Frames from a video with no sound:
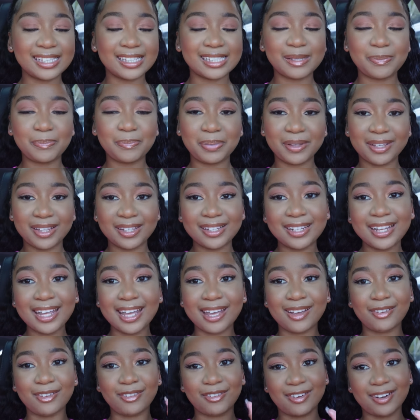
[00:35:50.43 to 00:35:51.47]
it's been
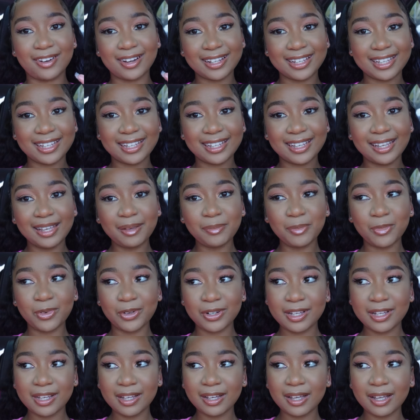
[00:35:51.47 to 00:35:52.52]
a rocky
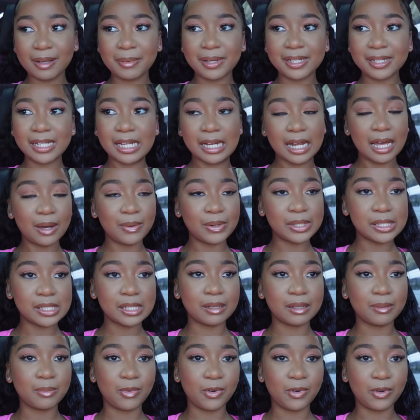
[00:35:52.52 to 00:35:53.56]
morning. Amanda and I went to
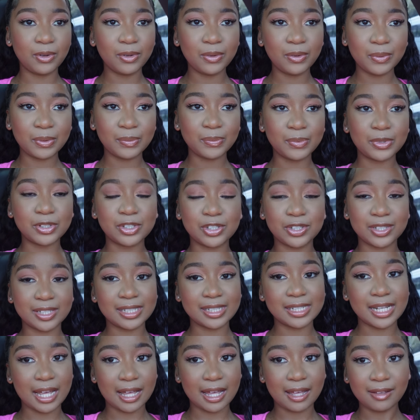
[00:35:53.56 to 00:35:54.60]
the mall when we
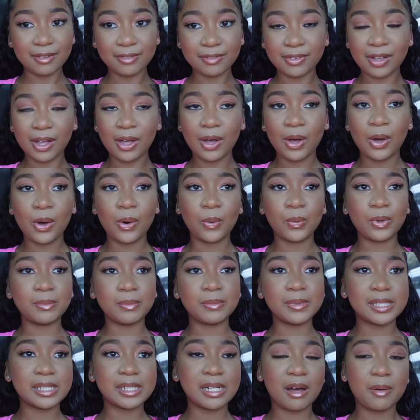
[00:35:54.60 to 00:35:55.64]
shouldn't have. We
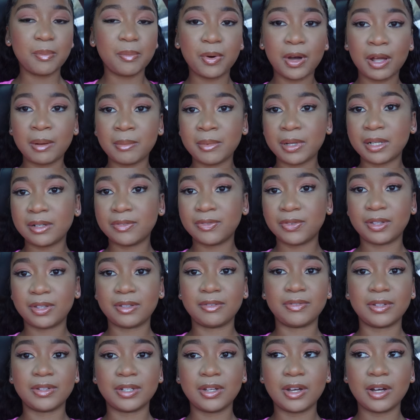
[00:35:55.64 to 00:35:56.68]
missed our appointment for the
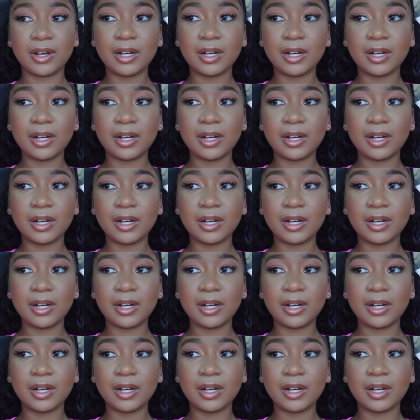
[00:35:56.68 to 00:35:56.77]
vineyard.